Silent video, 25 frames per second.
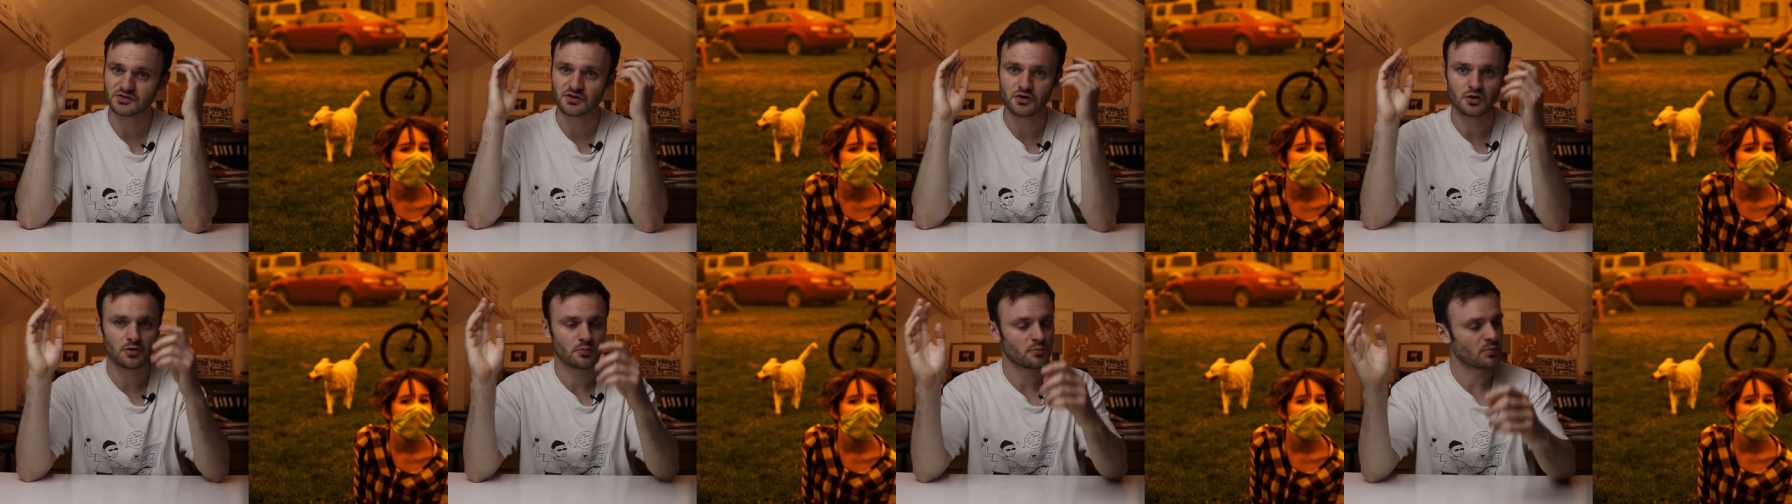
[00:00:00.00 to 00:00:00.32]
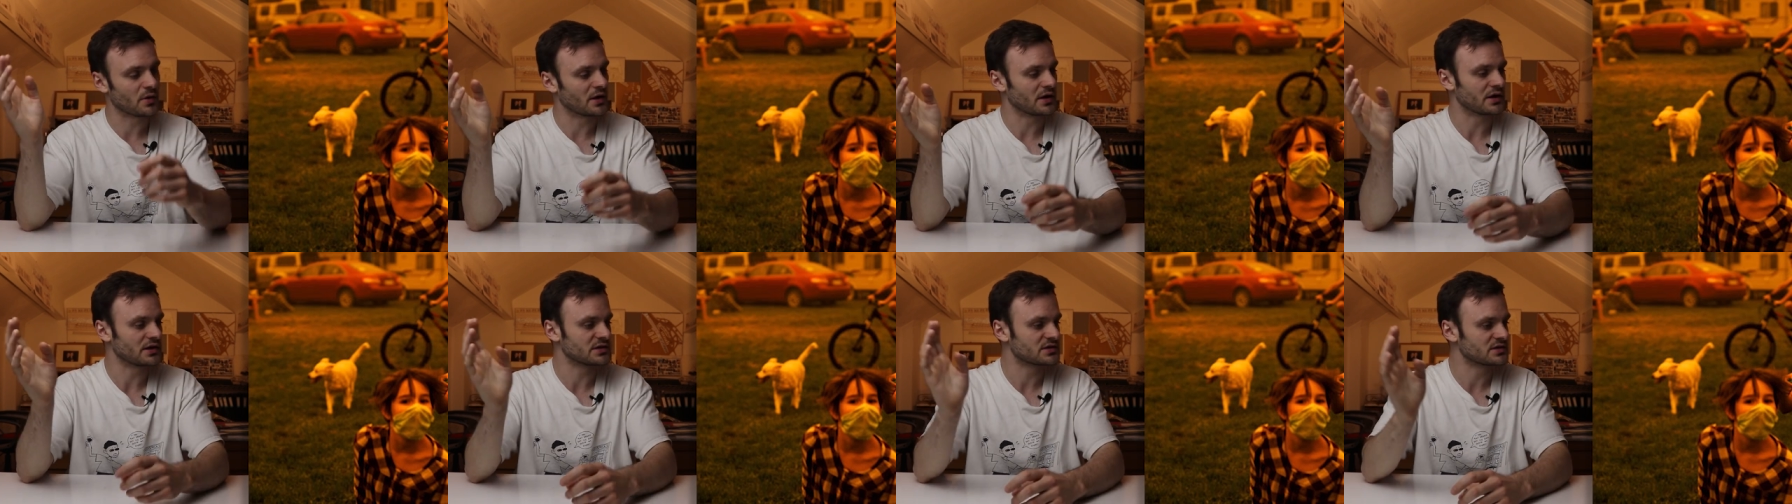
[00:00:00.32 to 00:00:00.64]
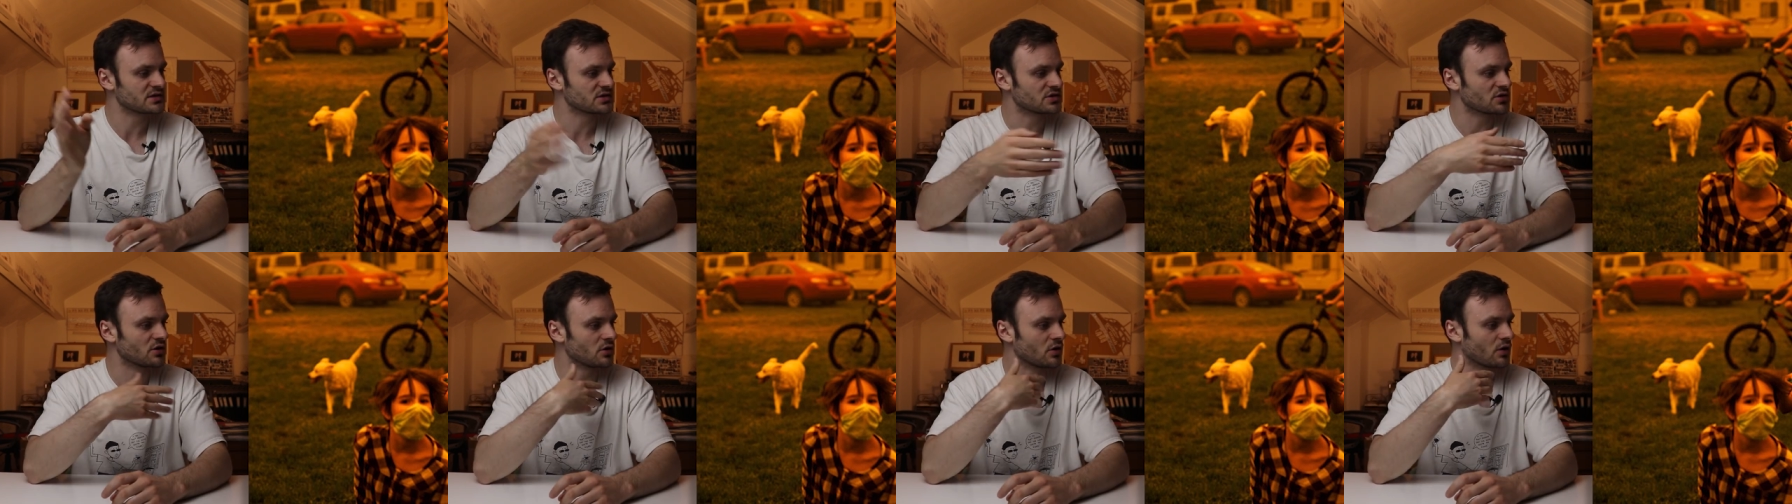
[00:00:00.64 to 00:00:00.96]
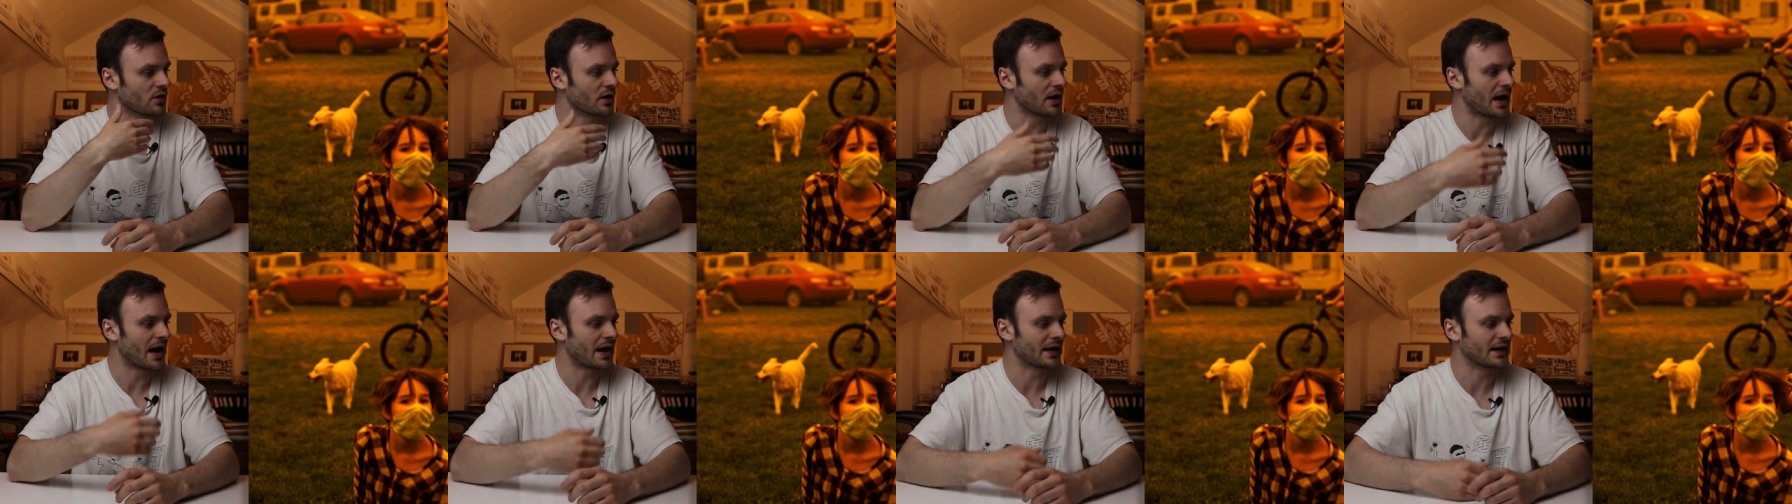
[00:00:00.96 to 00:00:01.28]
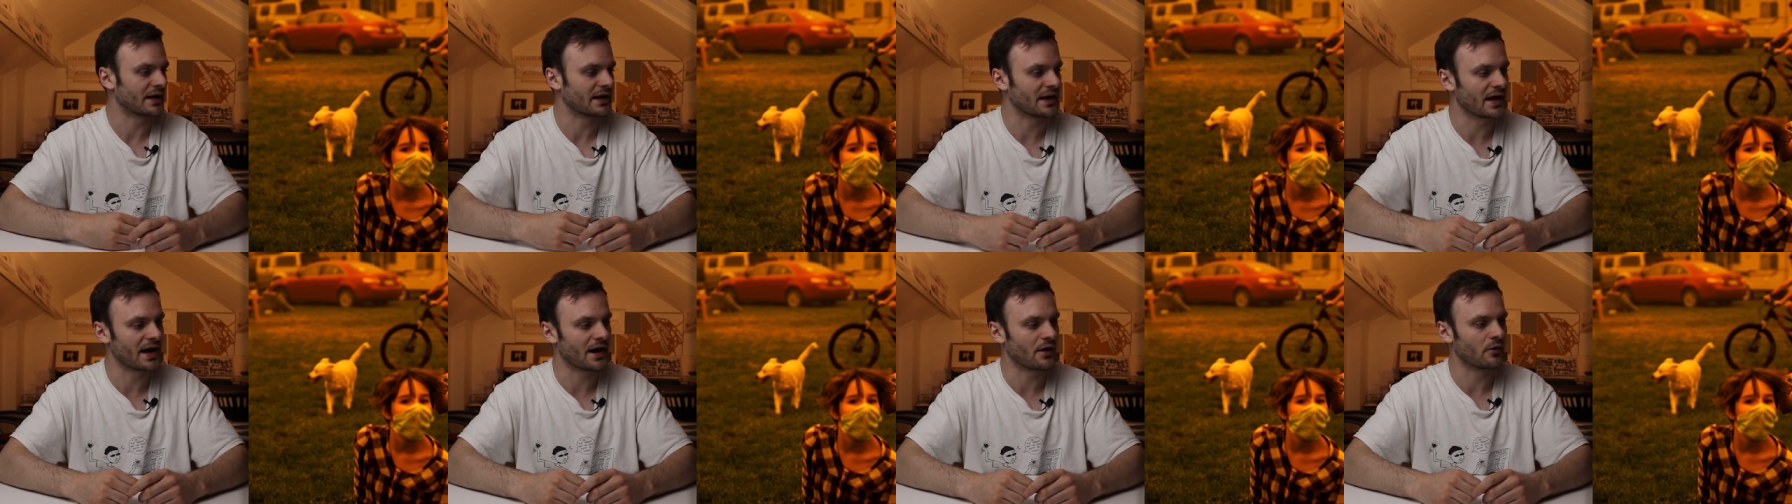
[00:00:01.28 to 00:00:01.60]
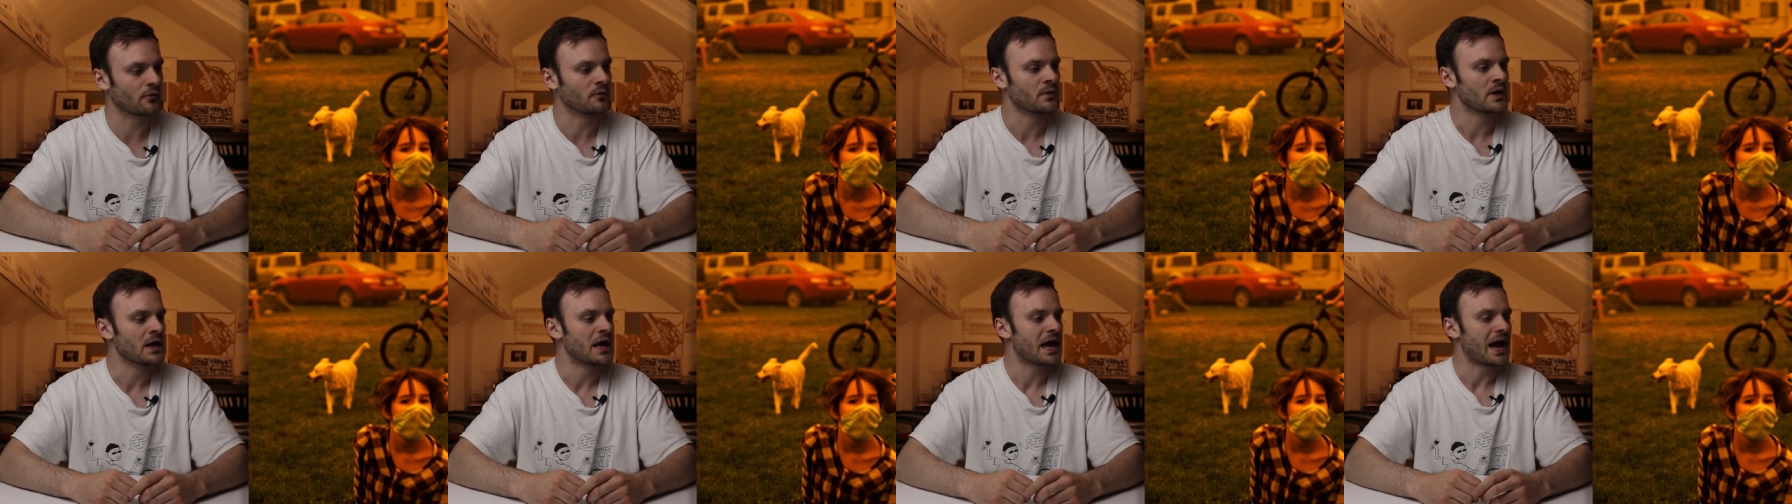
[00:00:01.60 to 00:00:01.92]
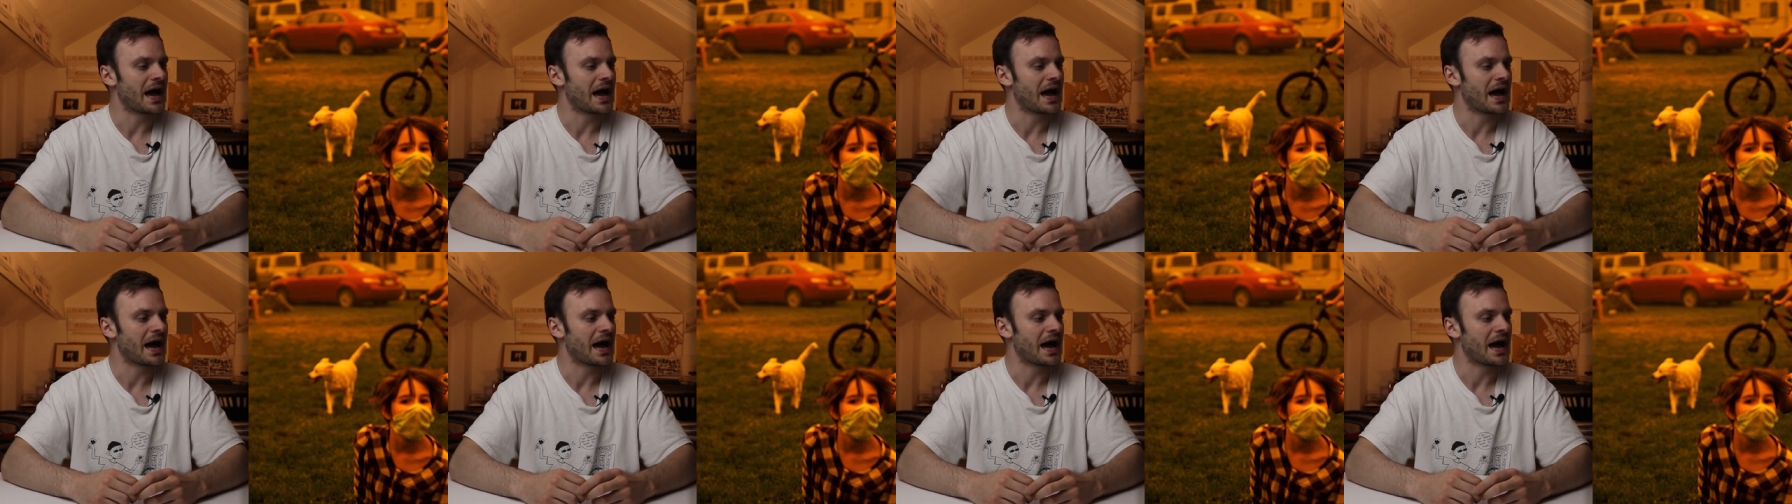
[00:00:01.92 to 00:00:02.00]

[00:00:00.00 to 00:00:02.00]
up and its tongue hanging out.